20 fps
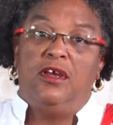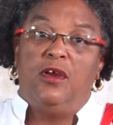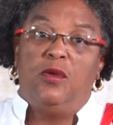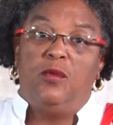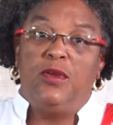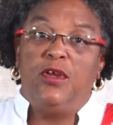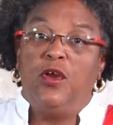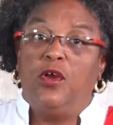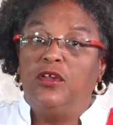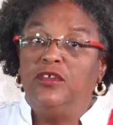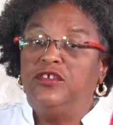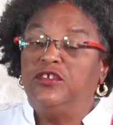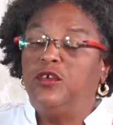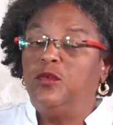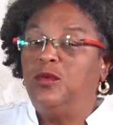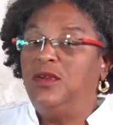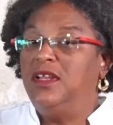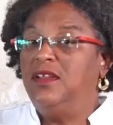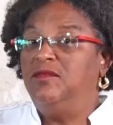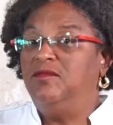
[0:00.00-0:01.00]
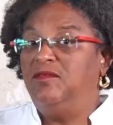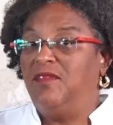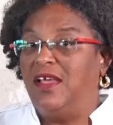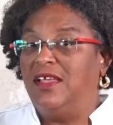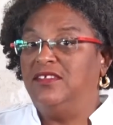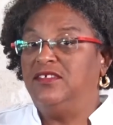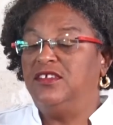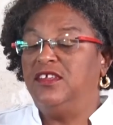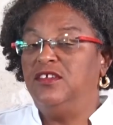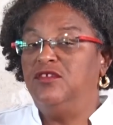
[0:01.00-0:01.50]
We also will
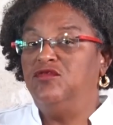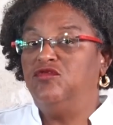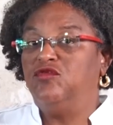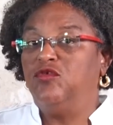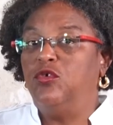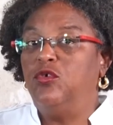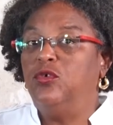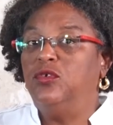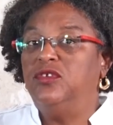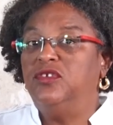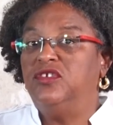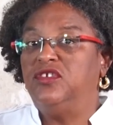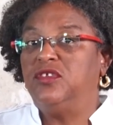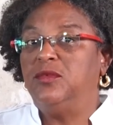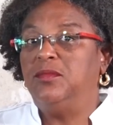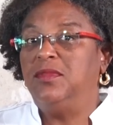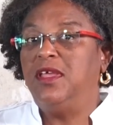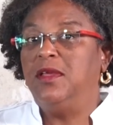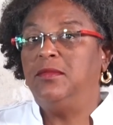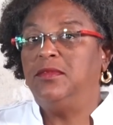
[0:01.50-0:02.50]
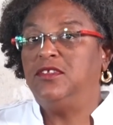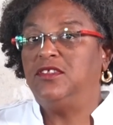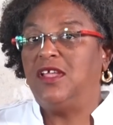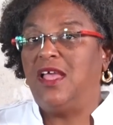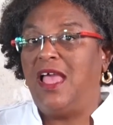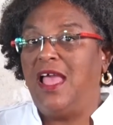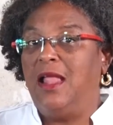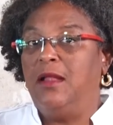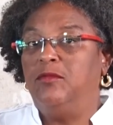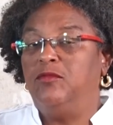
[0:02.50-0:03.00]
invest in drones to be able to
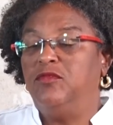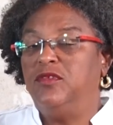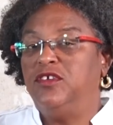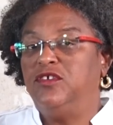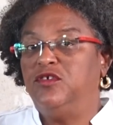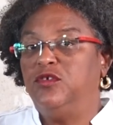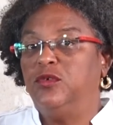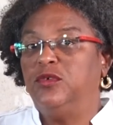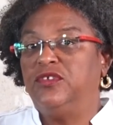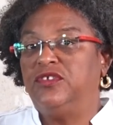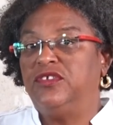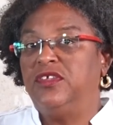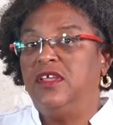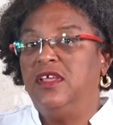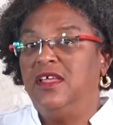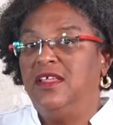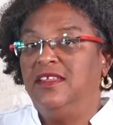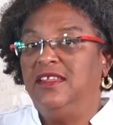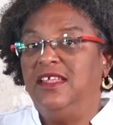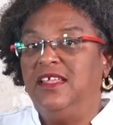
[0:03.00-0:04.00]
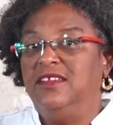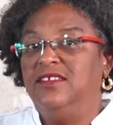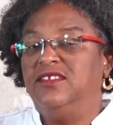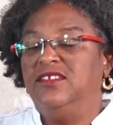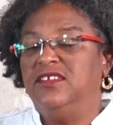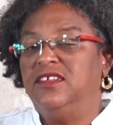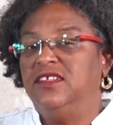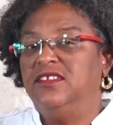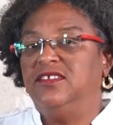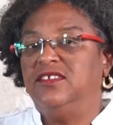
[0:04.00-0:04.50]
help reduce the
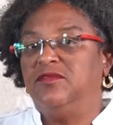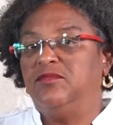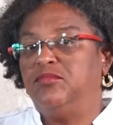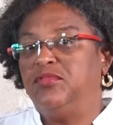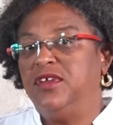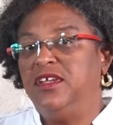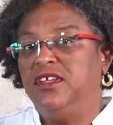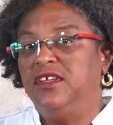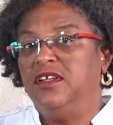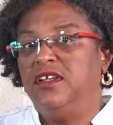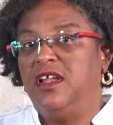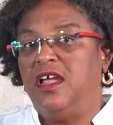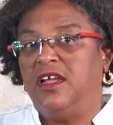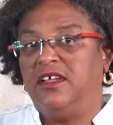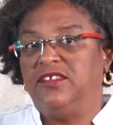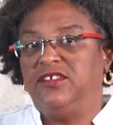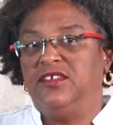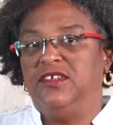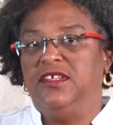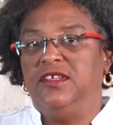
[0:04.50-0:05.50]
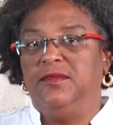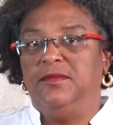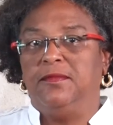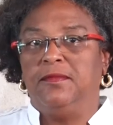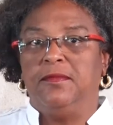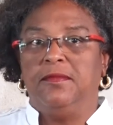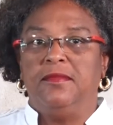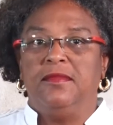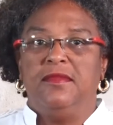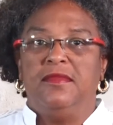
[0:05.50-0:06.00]
incidence of predial larceny.
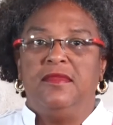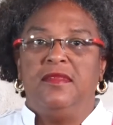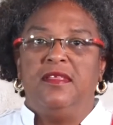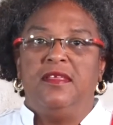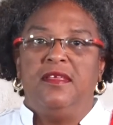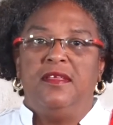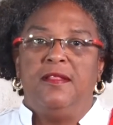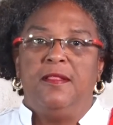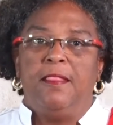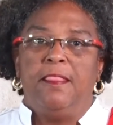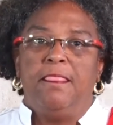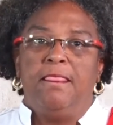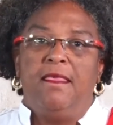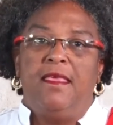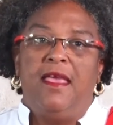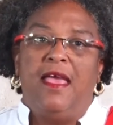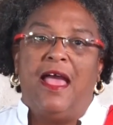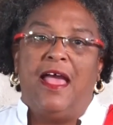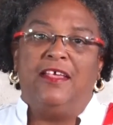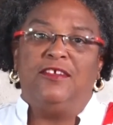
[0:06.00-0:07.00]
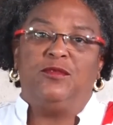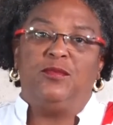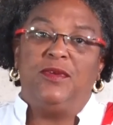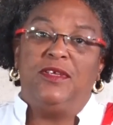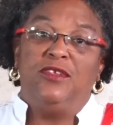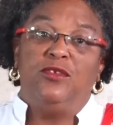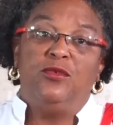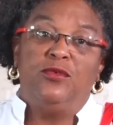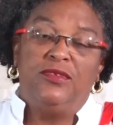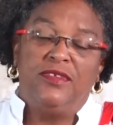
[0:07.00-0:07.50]
As we
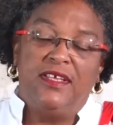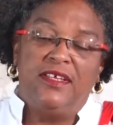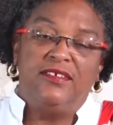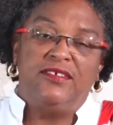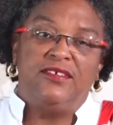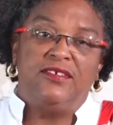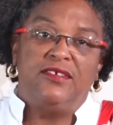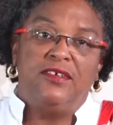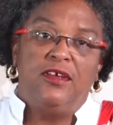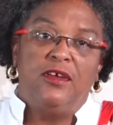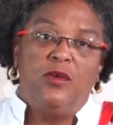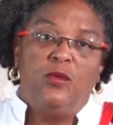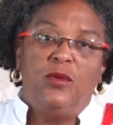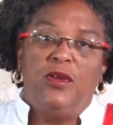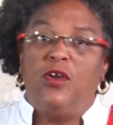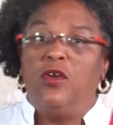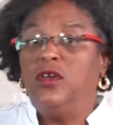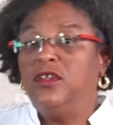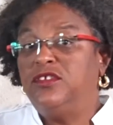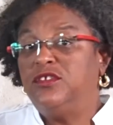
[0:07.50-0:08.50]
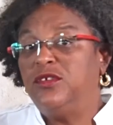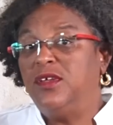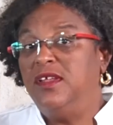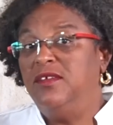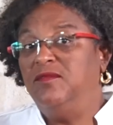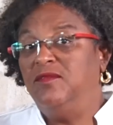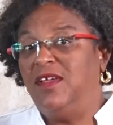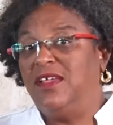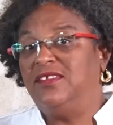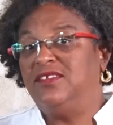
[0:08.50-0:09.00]
do this, we are also
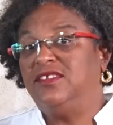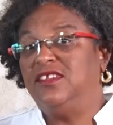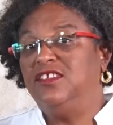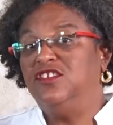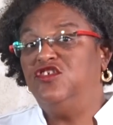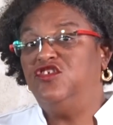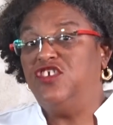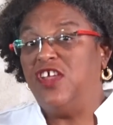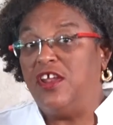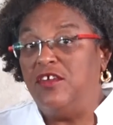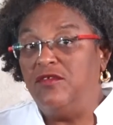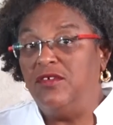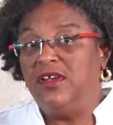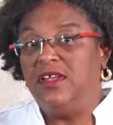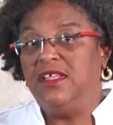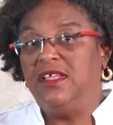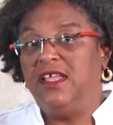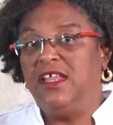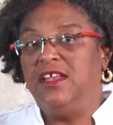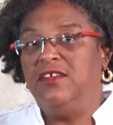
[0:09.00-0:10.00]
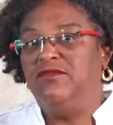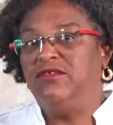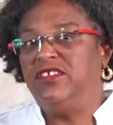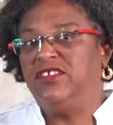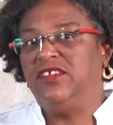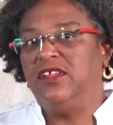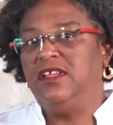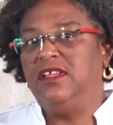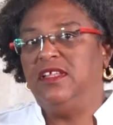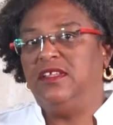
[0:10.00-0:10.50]
investing generally in
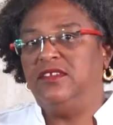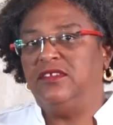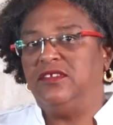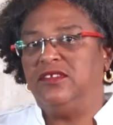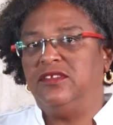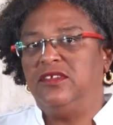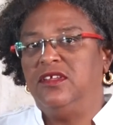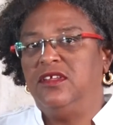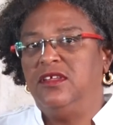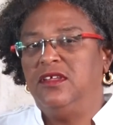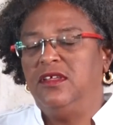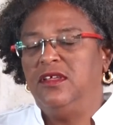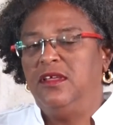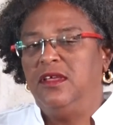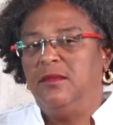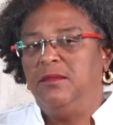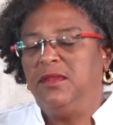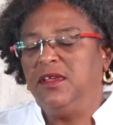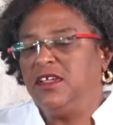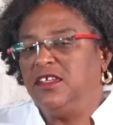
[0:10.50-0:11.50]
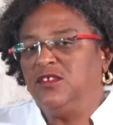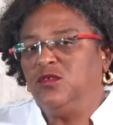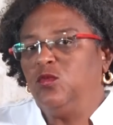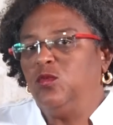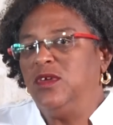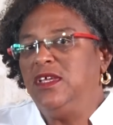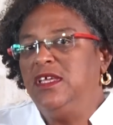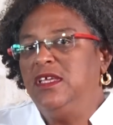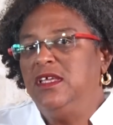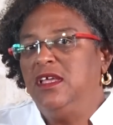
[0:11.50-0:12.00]
resilience because
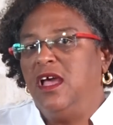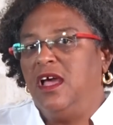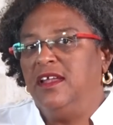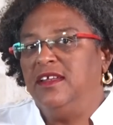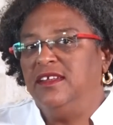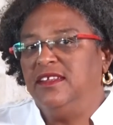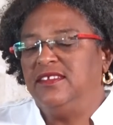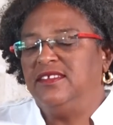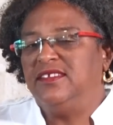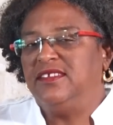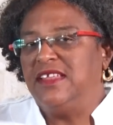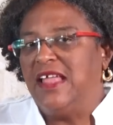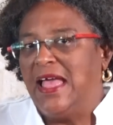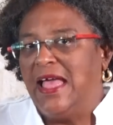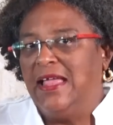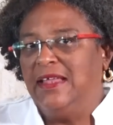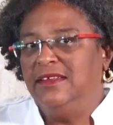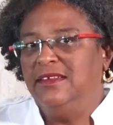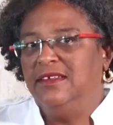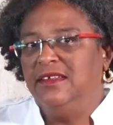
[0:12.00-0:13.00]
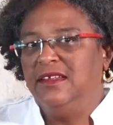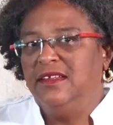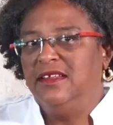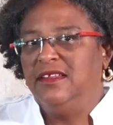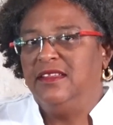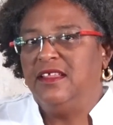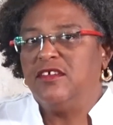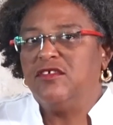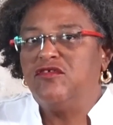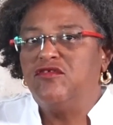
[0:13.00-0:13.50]
we understand
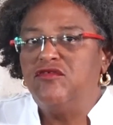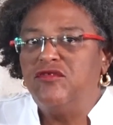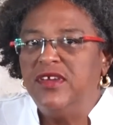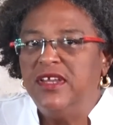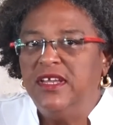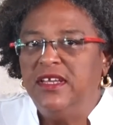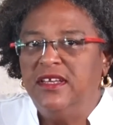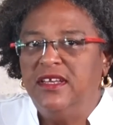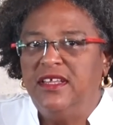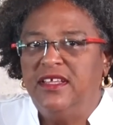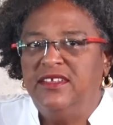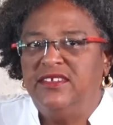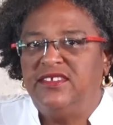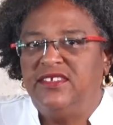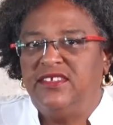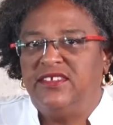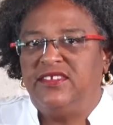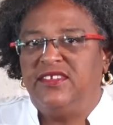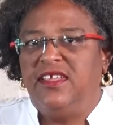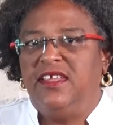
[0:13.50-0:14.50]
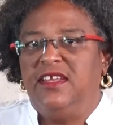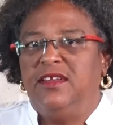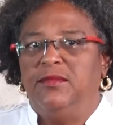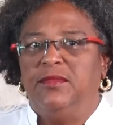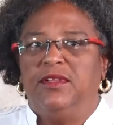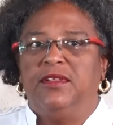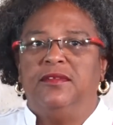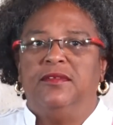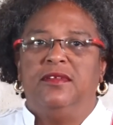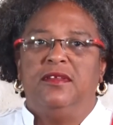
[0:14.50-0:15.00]
that green is
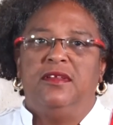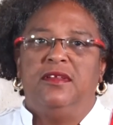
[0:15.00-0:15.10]
sustainable.